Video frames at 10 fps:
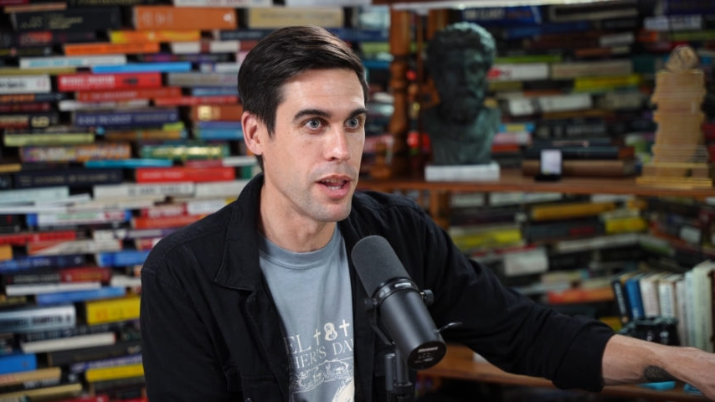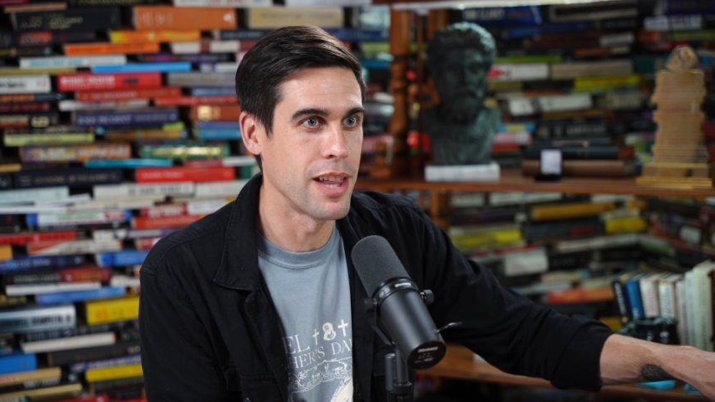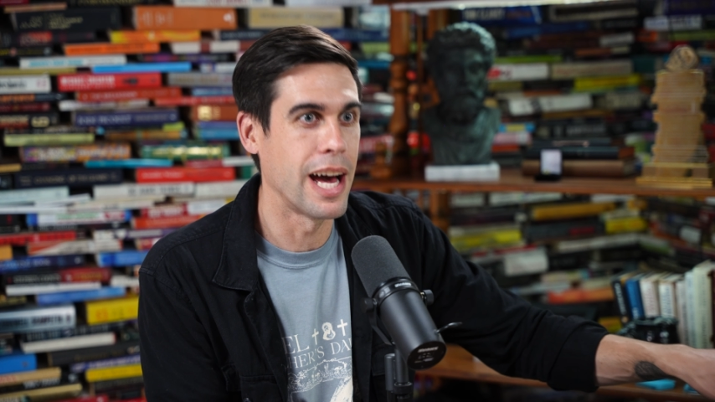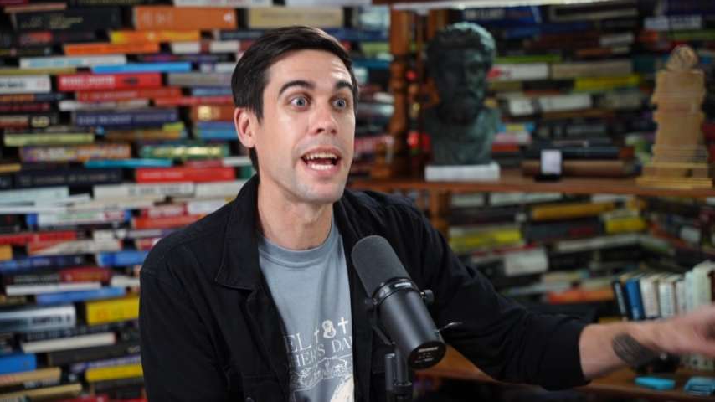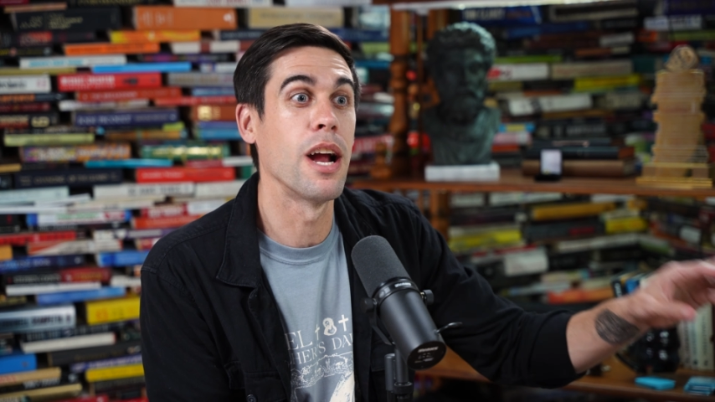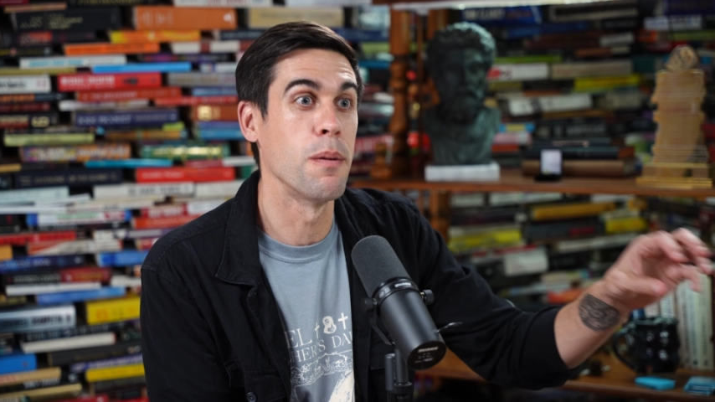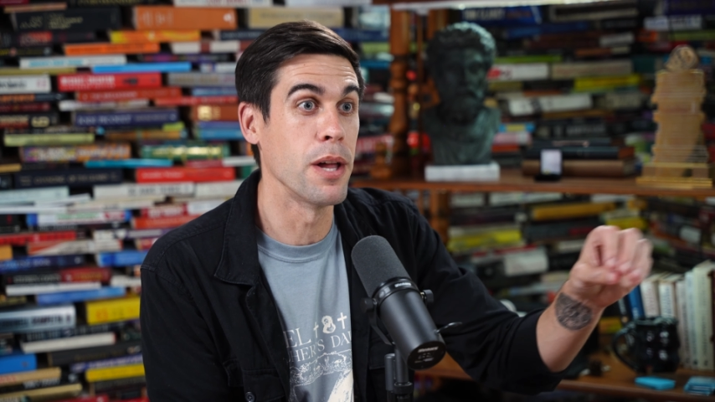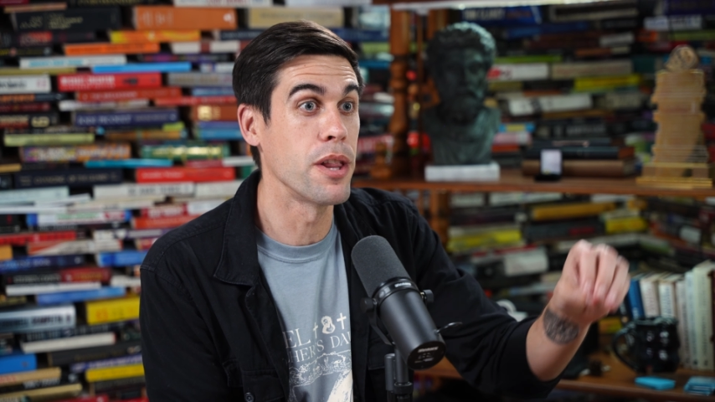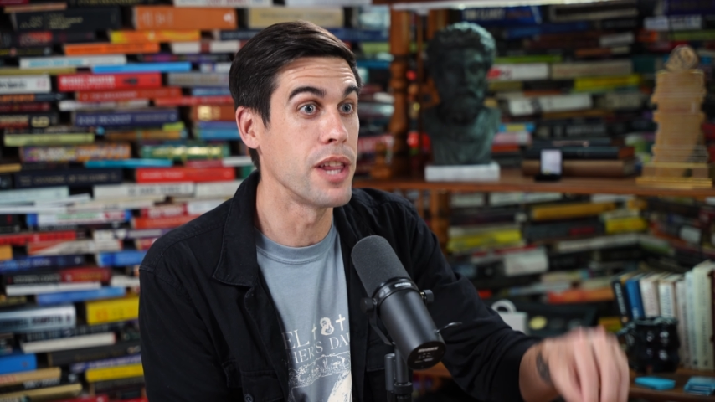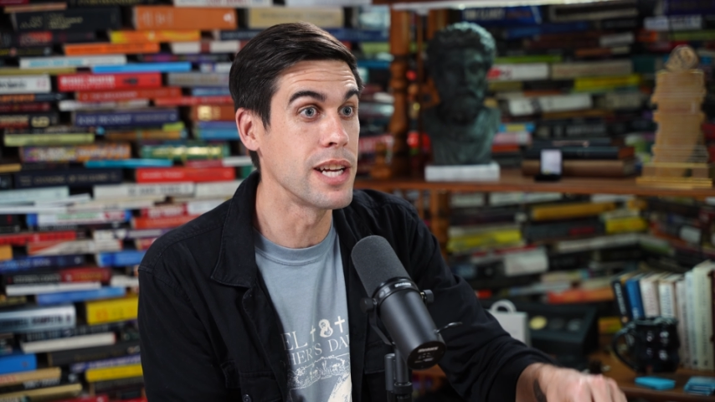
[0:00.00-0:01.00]
Mm-hmm, I care right.
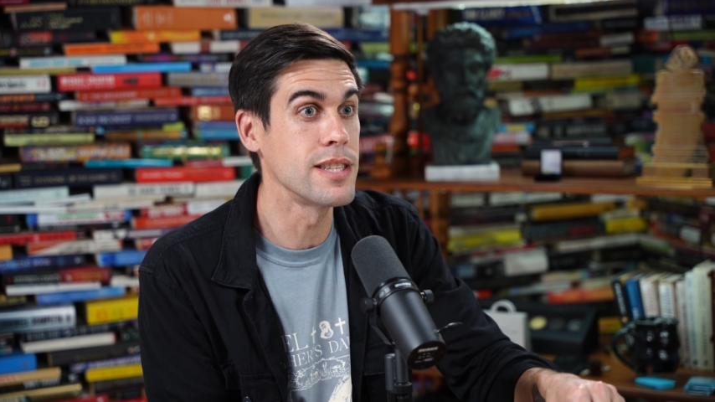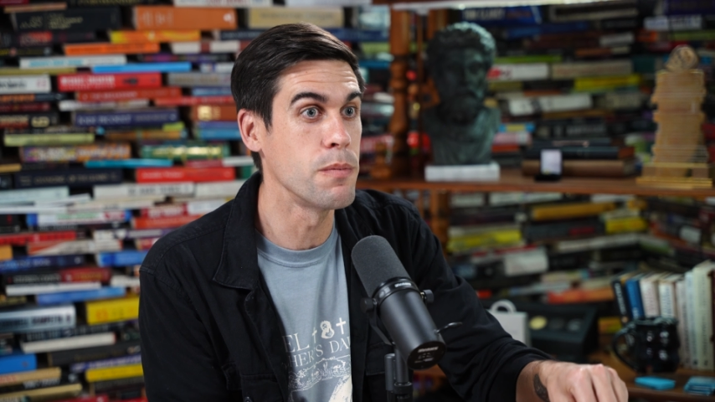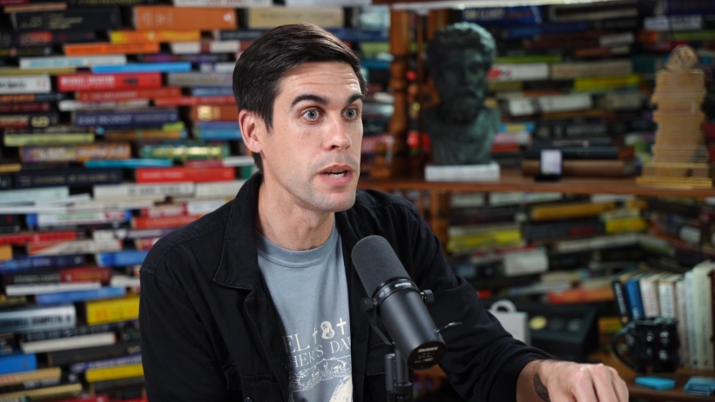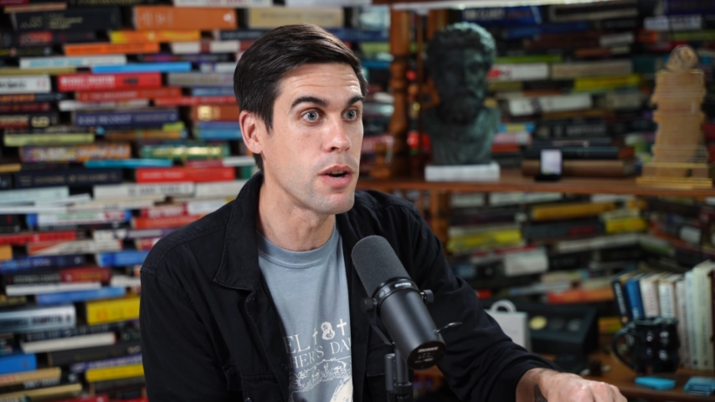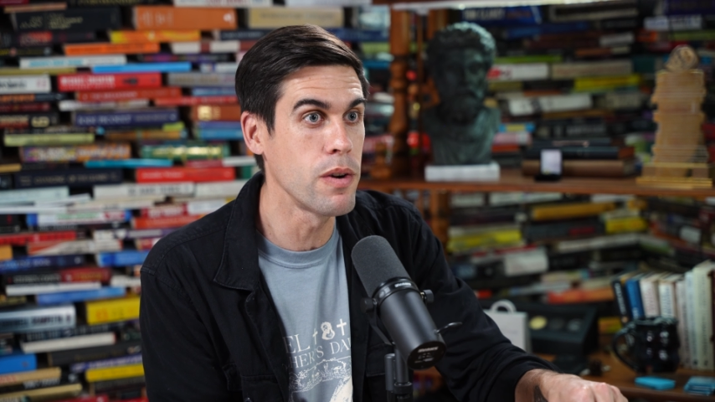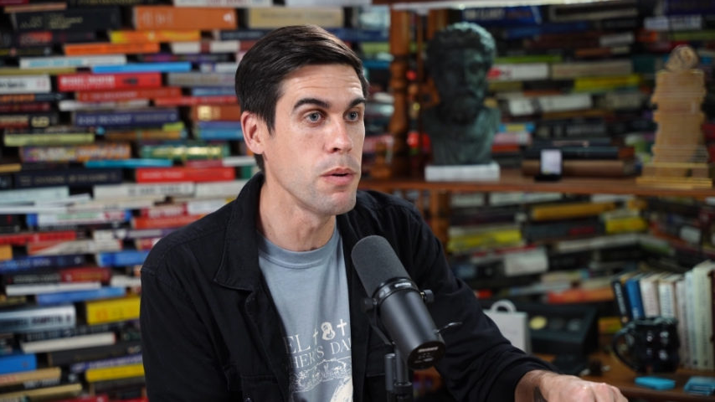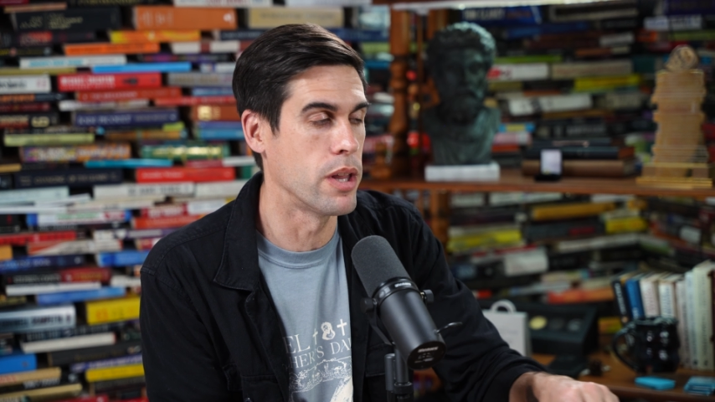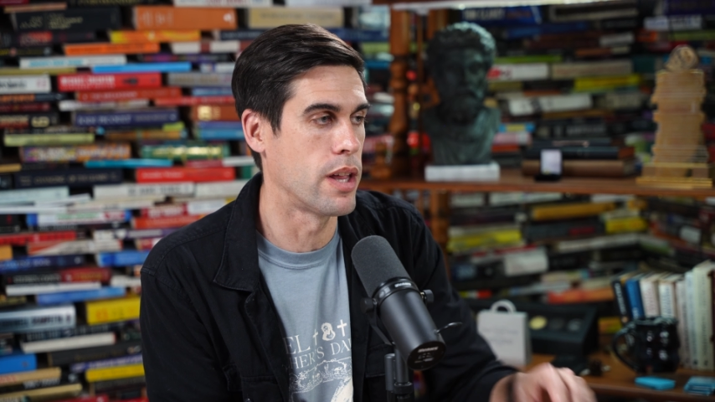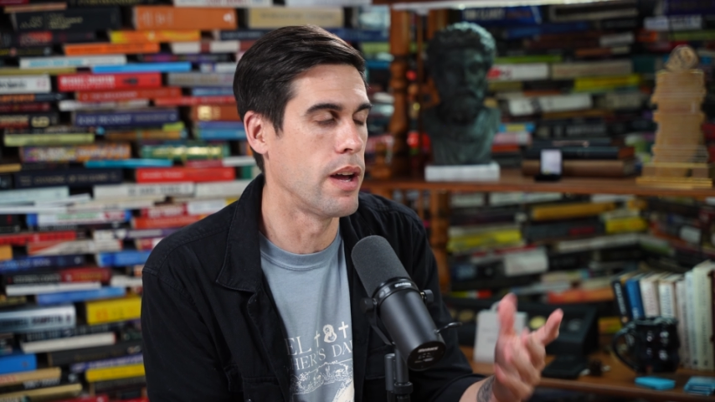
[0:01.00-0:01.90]
about the things that we agree with.